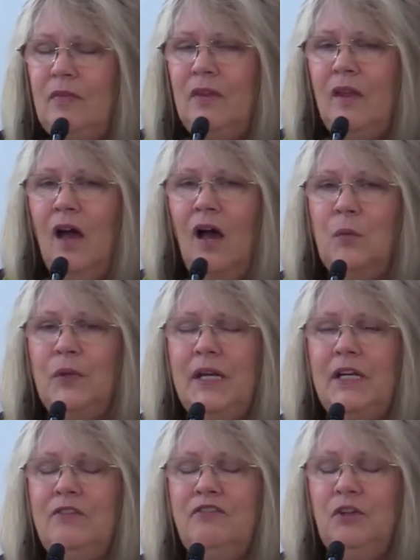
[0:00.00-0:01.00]
Uh, when
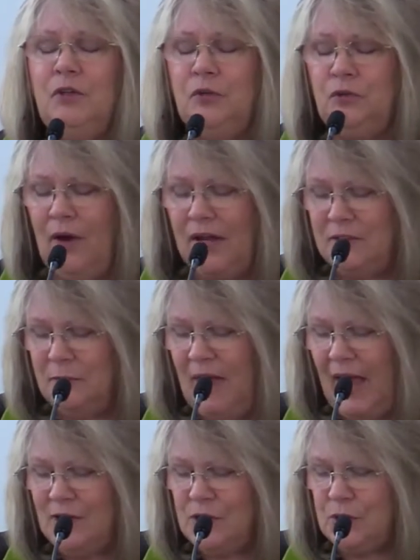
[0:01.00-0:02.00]
any food tried to
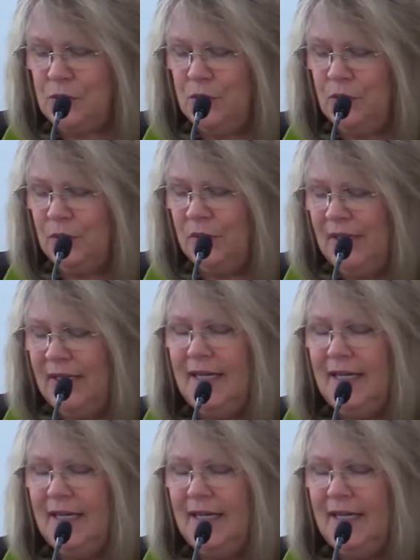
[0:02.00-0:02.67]
pass through,